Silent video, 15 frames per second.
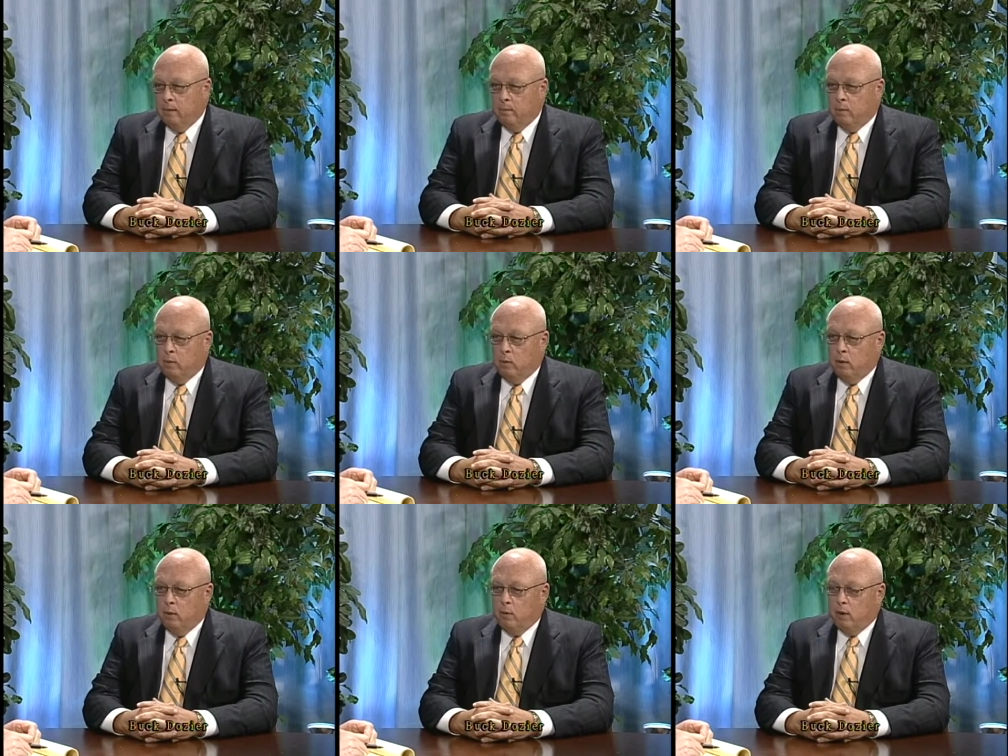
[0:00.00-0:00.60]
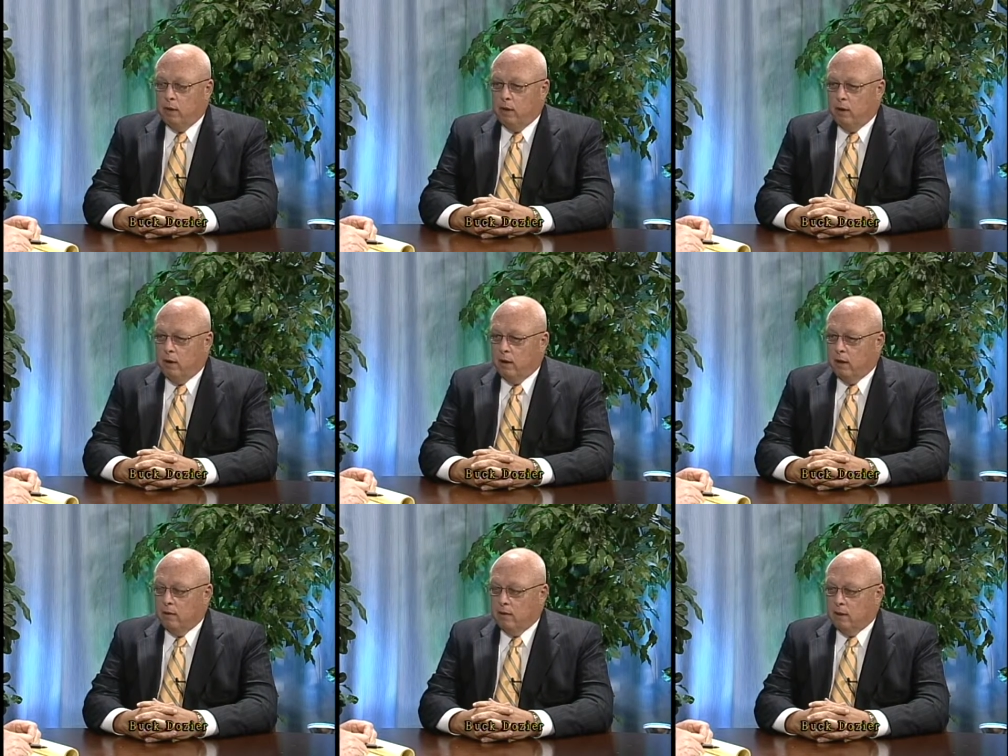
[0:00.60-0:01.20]
But we were in an
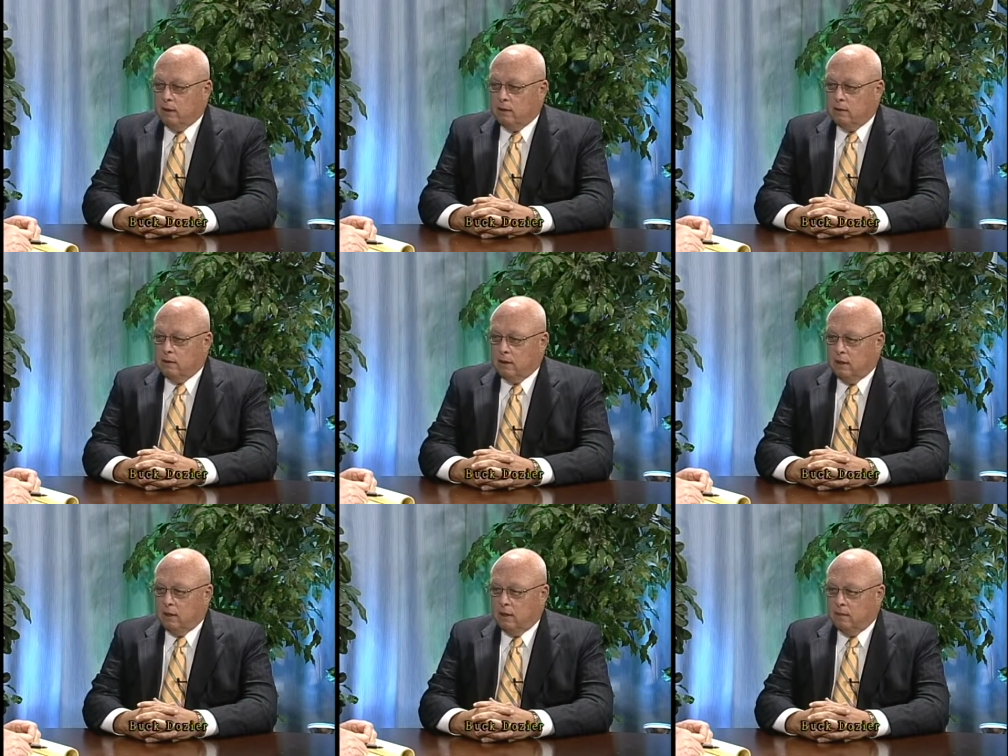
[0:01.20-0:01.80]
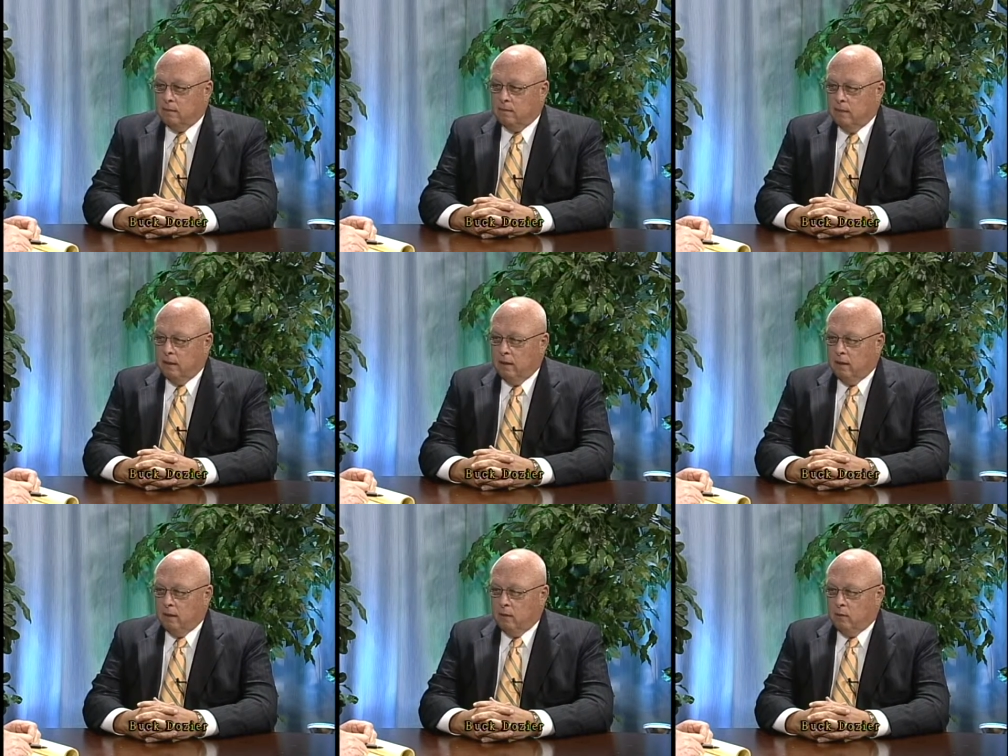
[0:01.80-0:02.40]
area that uh,
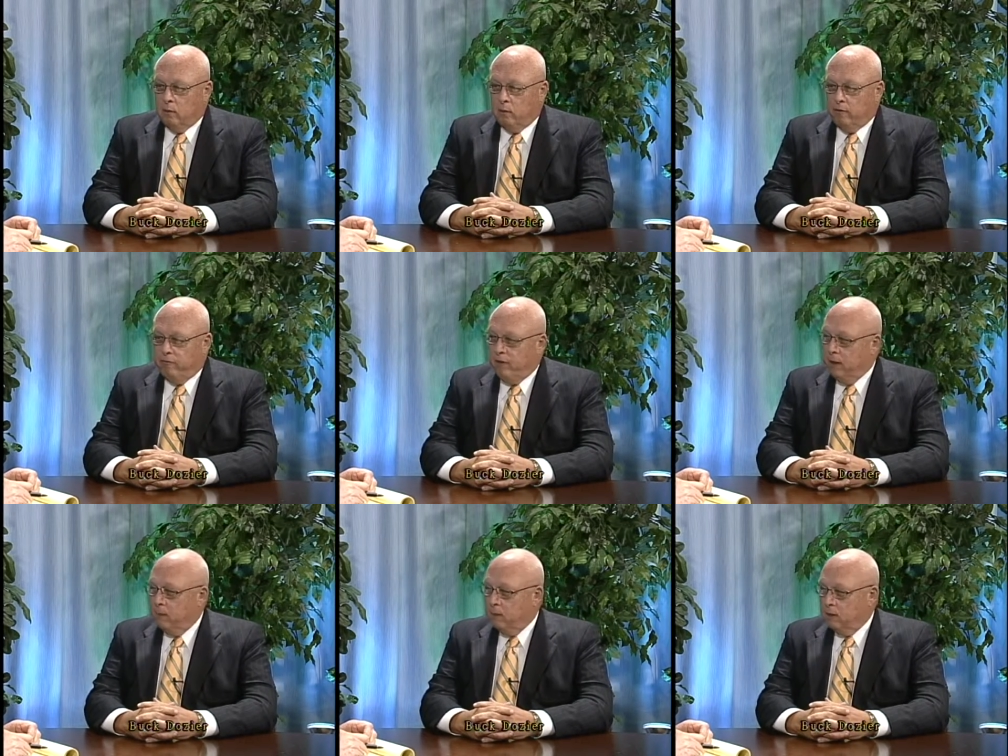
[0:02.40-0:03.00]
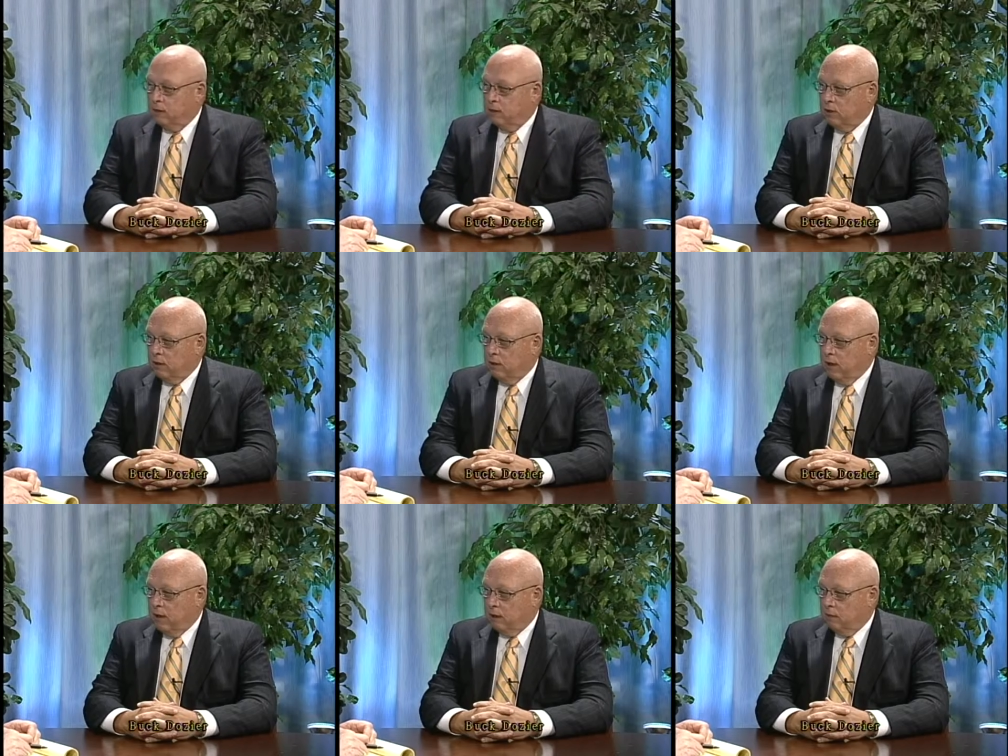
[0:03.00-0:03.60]
where families are
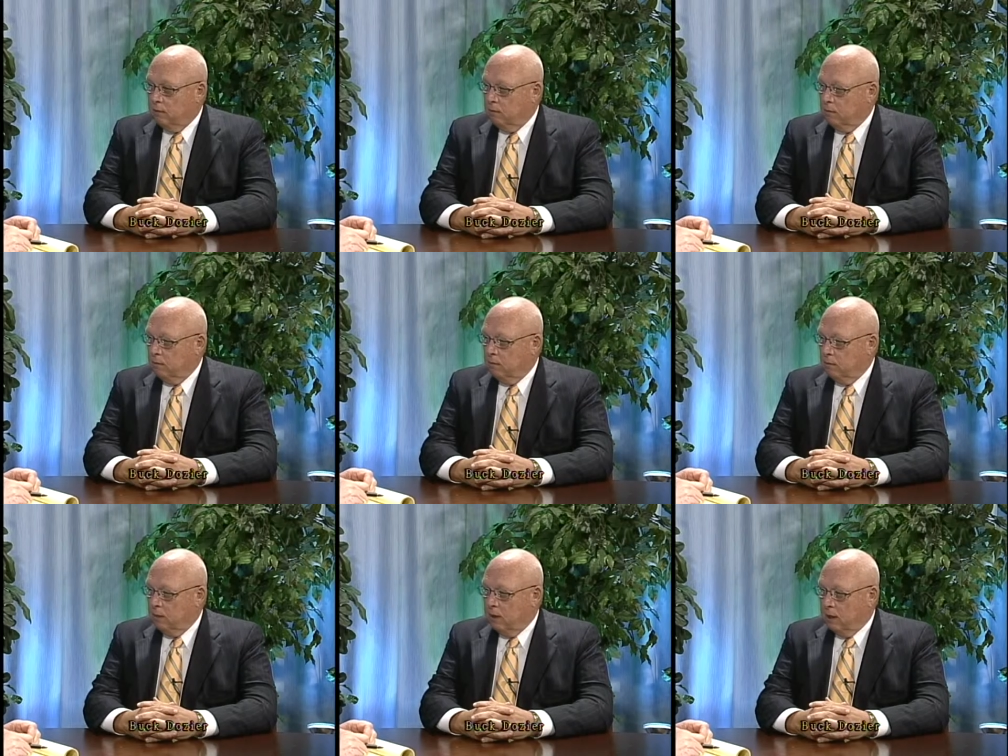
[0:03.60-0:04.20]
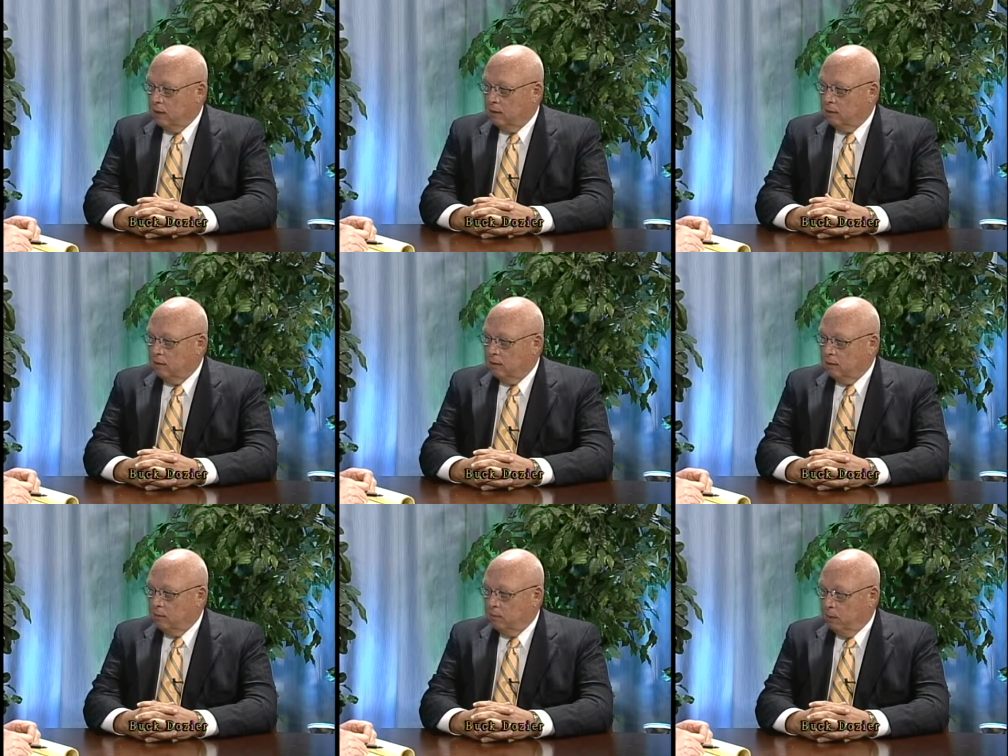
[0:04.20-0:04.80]
not not
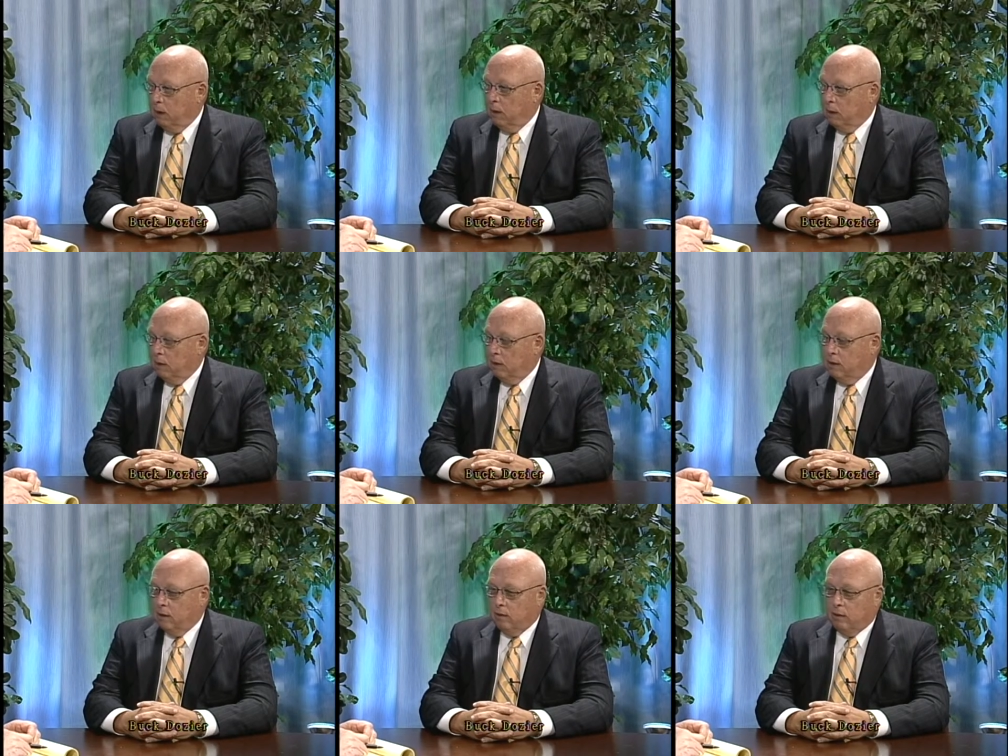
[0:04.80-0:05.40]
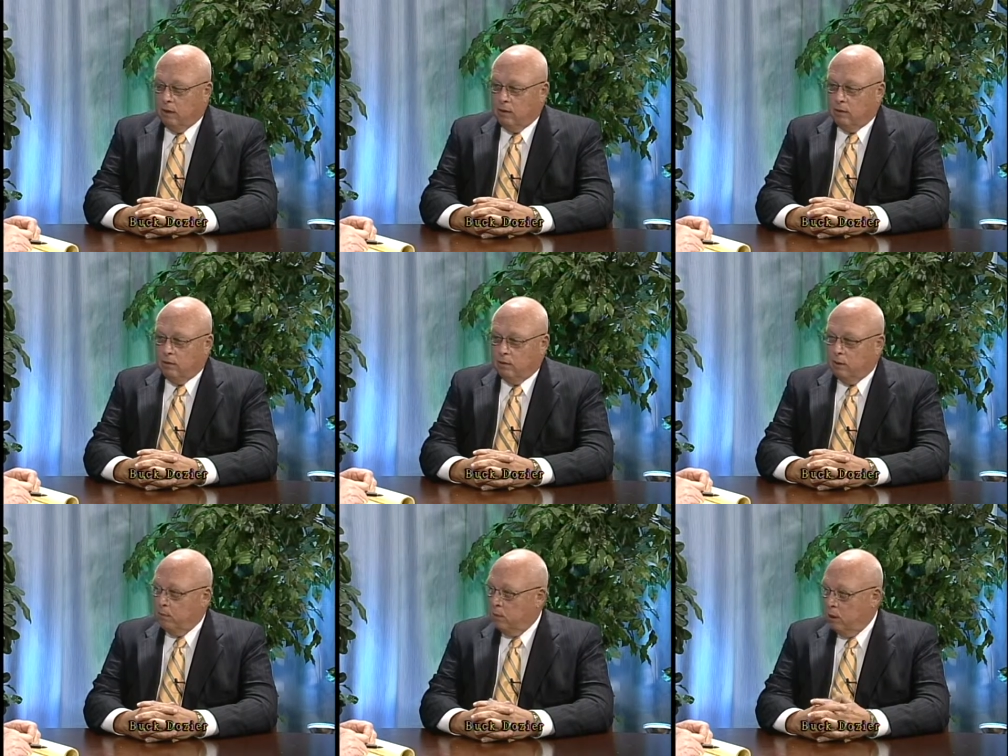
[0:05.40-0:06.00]
big. They're they're
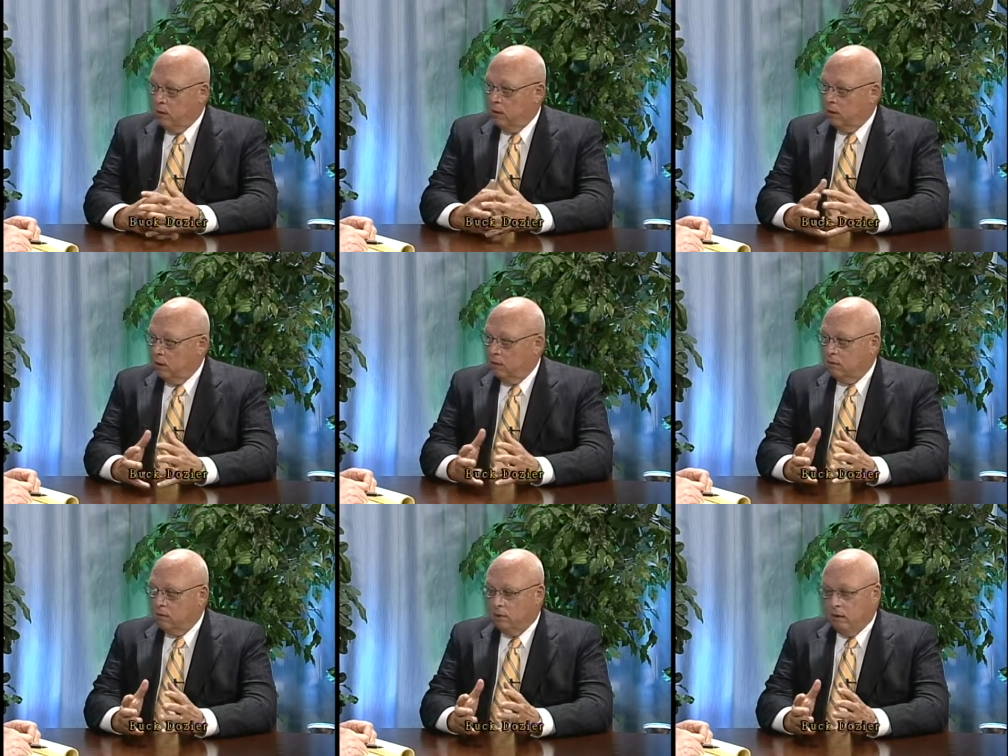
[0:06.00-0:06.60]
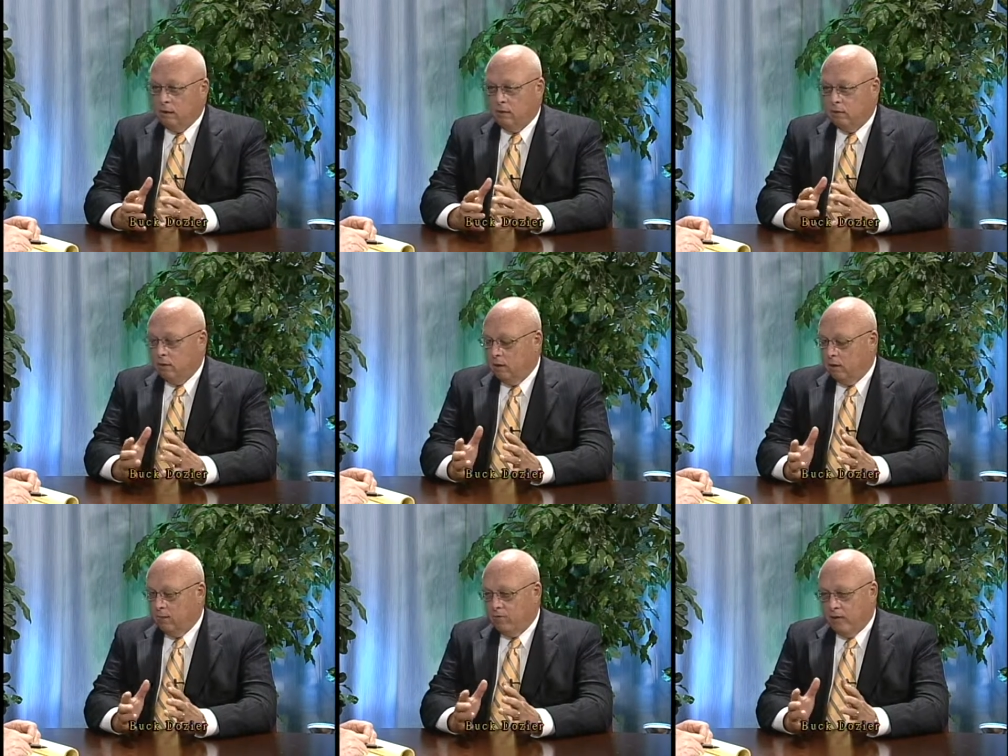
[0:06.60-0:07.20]
they're broken. They're
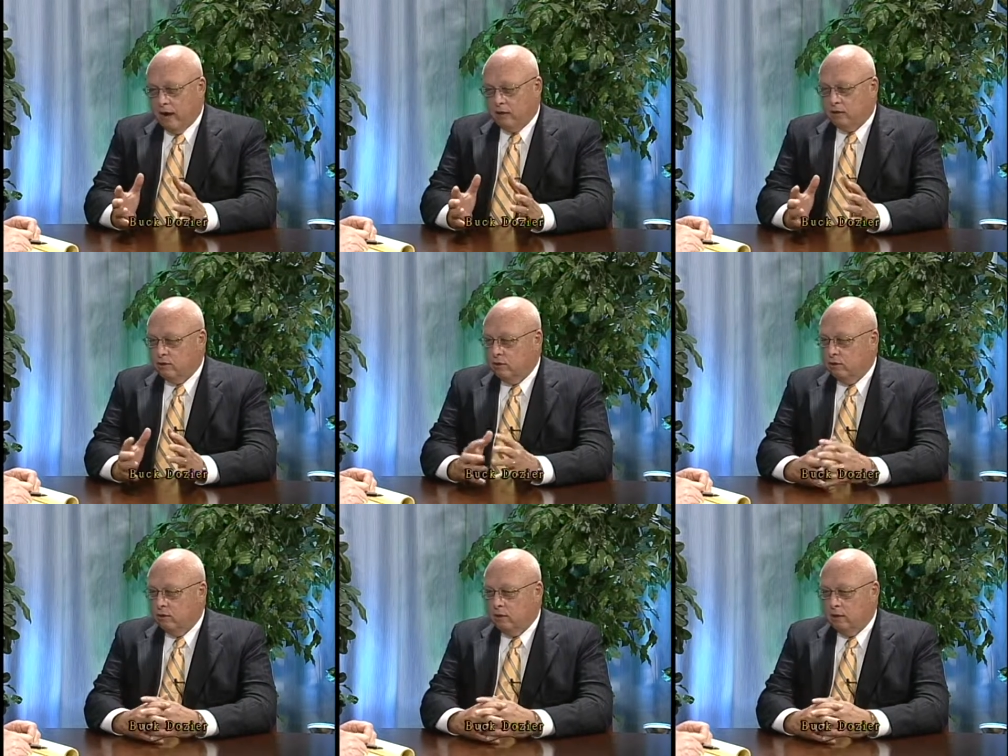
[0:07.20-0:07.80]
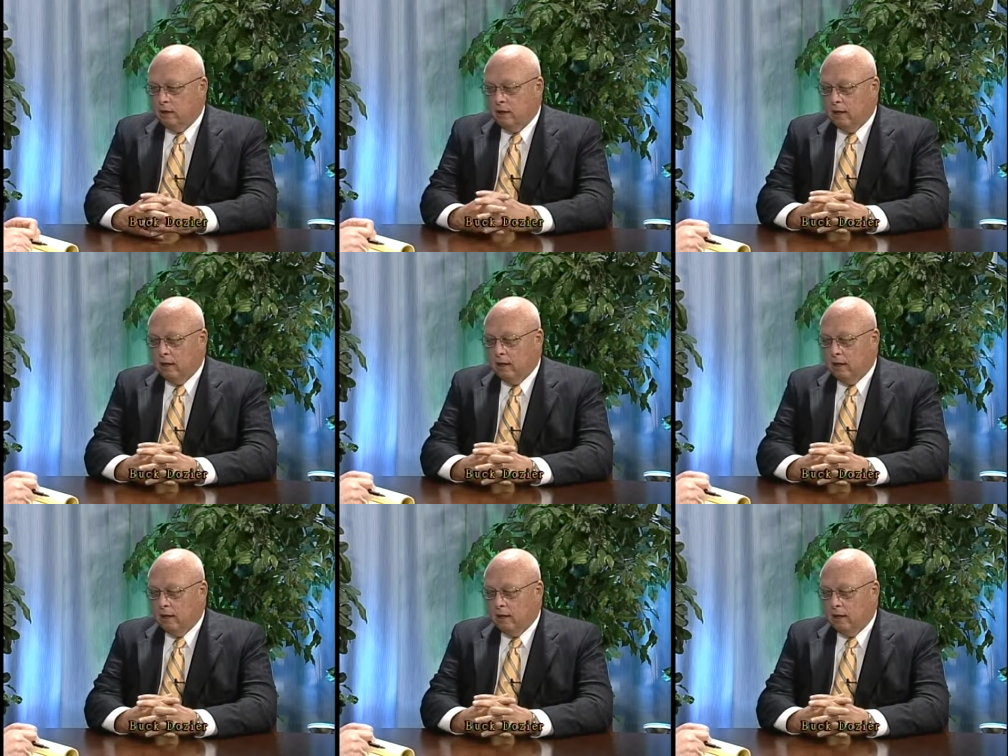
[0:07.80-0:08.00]
they're fractured.